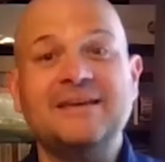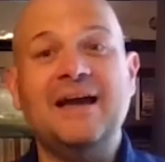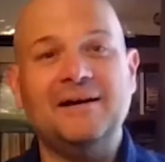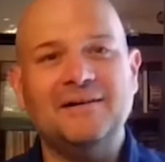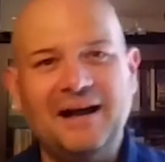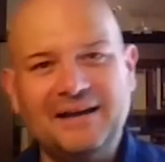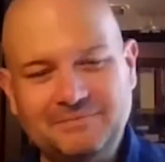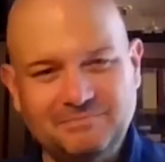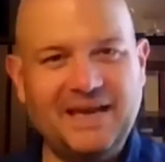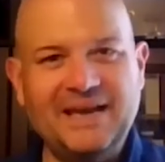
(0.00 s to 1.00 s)
Yeah, hi,
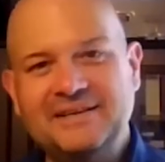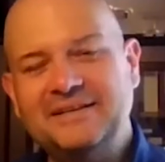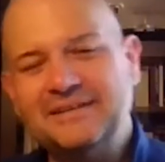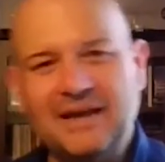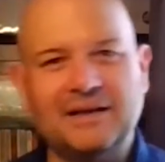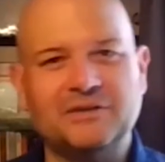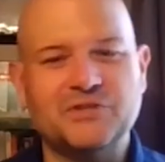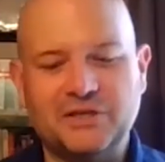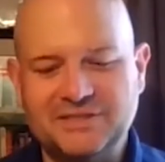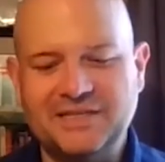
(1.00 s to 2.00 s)
I'm Ed uh,
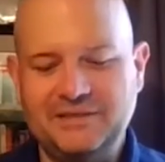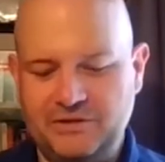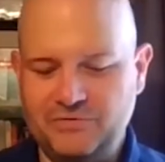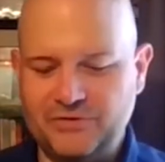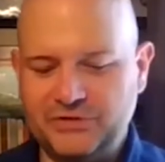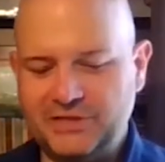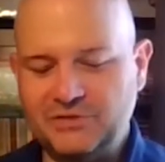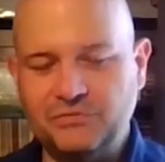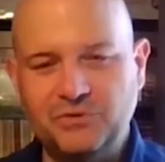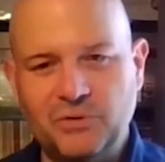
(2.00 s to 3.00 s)
Gonzalez-Tennant, University of
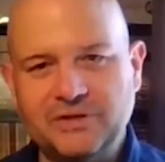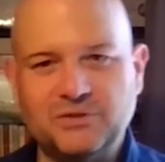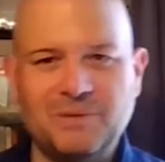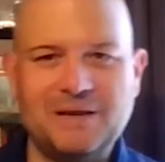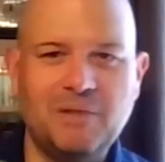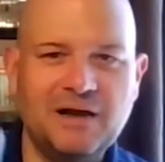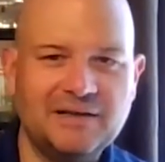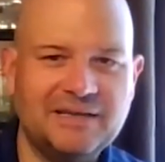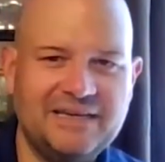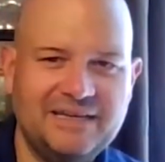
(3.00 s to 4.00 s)
Central Florida. So my
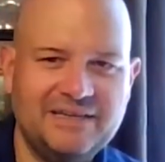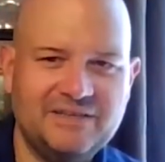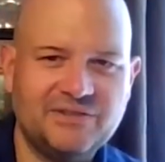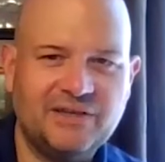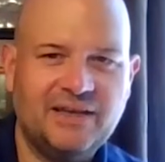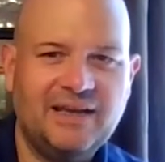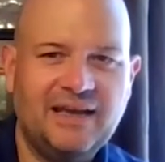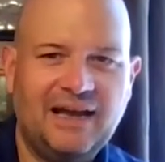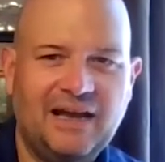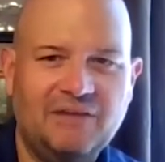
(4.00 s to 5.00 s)
mug is
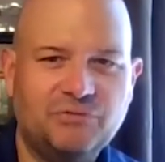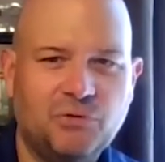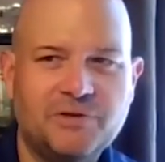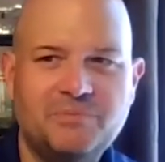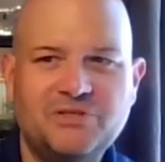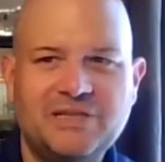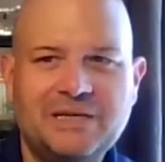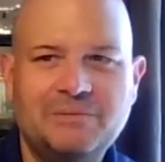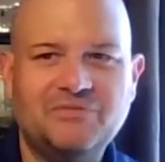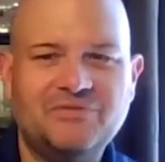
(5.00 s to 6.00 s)
uh, Florida
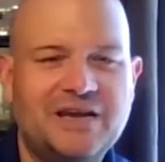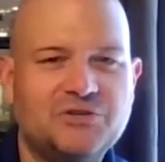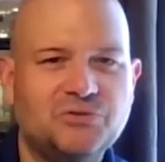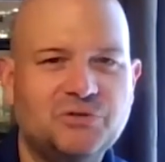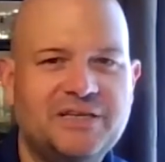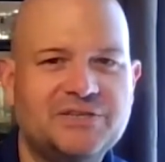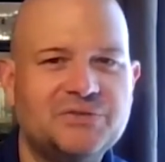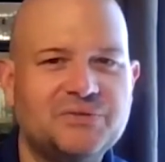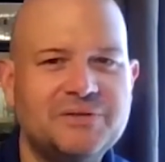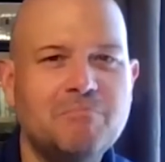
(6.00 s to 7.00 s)
Museum of Natural
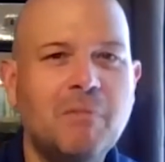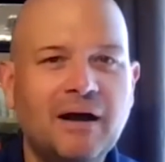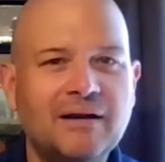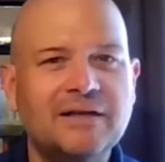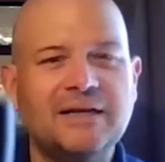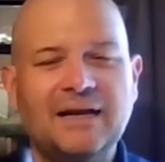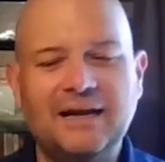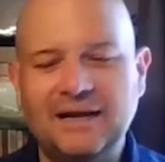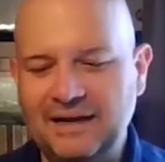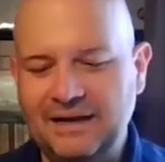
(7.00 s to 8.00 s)
History mug.
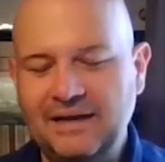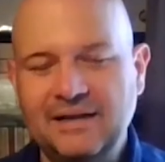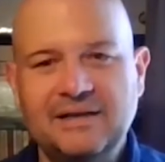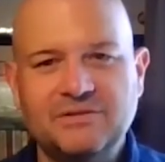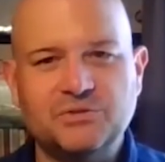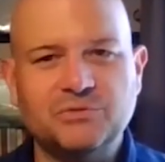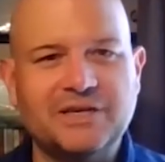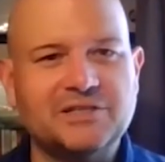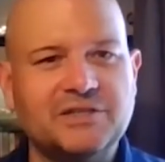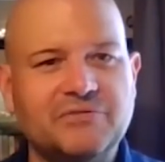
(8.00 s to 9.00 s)
Uh, this was
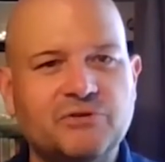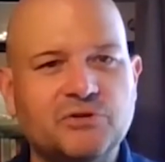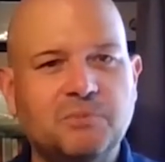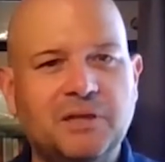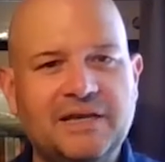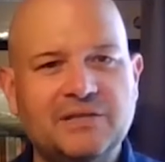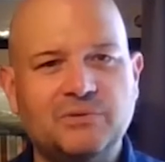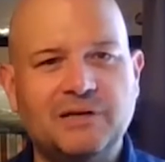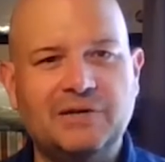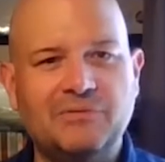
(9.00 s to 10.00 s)
actually the first place
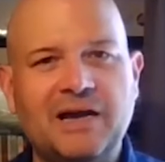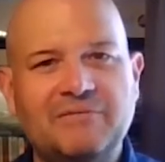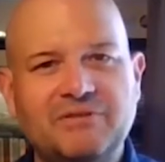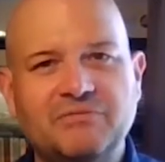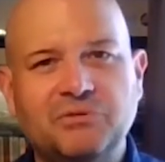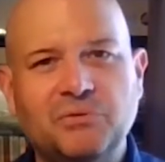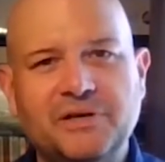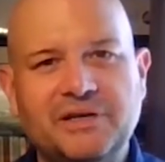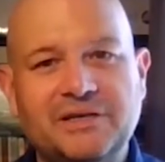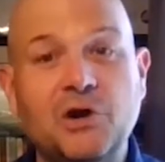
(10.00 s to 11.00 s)
when I arrived in
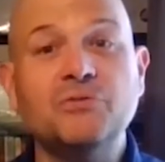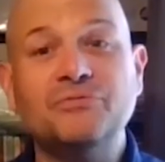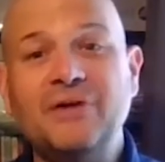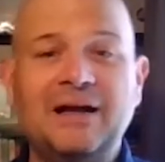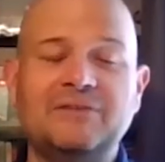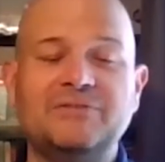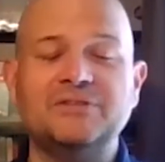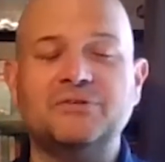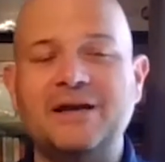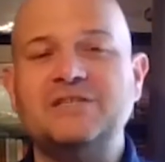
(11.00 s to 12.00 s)
Florida in oh five as
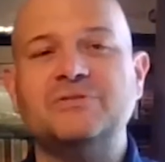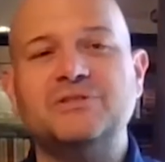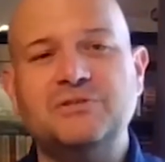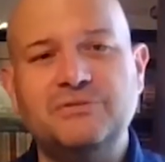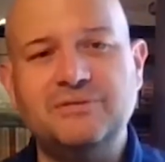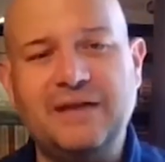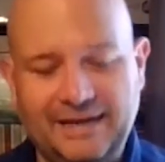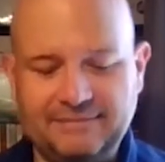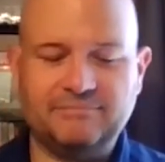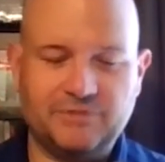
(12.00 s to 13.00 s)
a graduate student
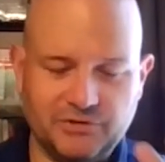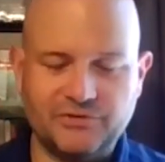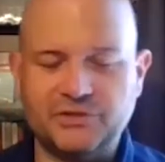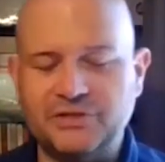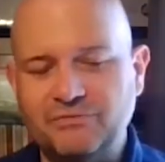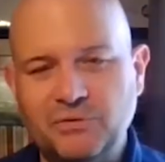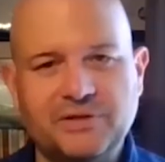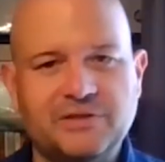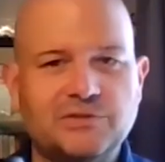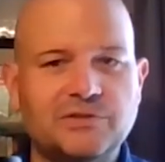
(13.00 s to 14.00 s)
at the University of
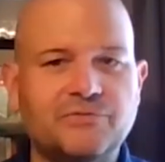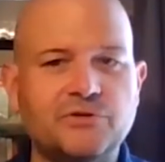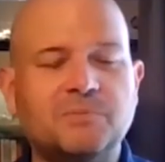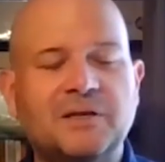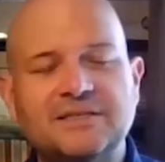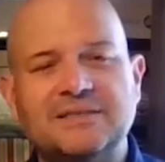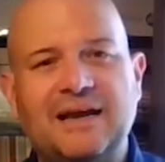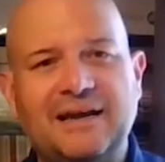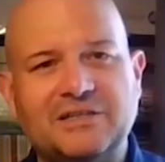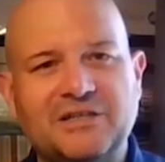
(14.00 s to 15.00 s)
Florida. This is the first place
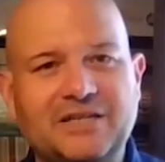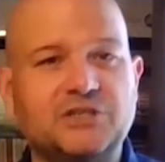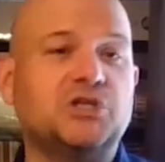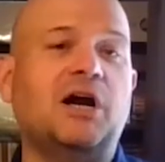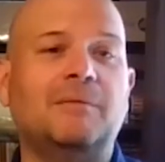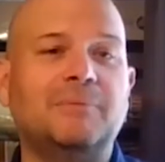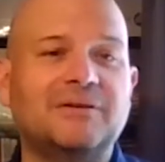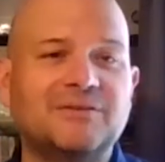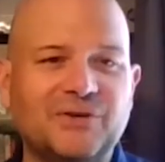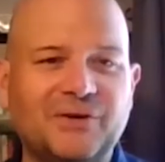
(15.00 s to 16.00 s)
I actually had a job.
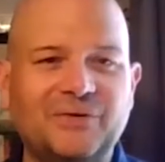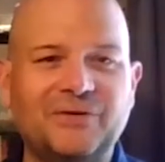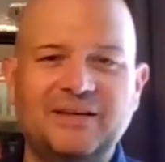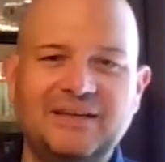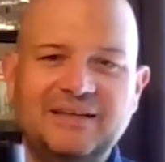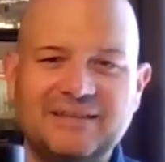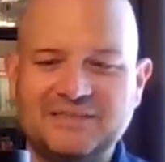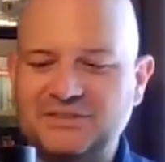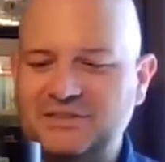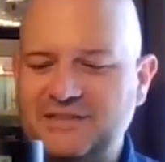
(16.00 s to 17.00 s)
So
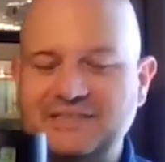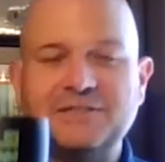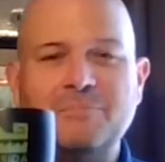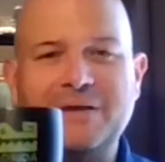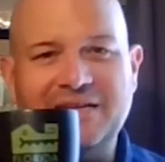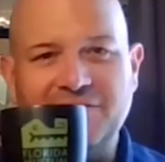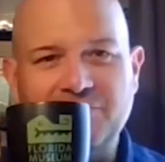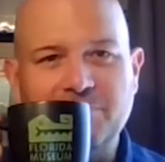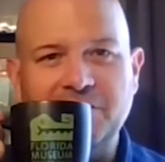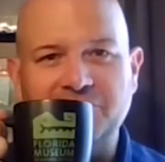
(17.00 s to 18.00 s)
that's, that's the meaning of
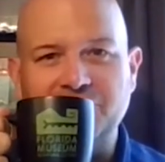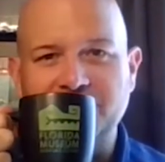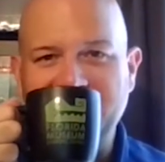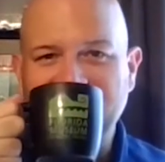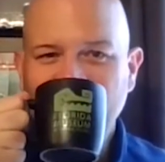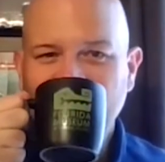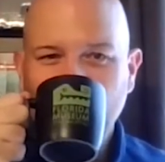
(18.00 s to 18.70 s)
the mug for me.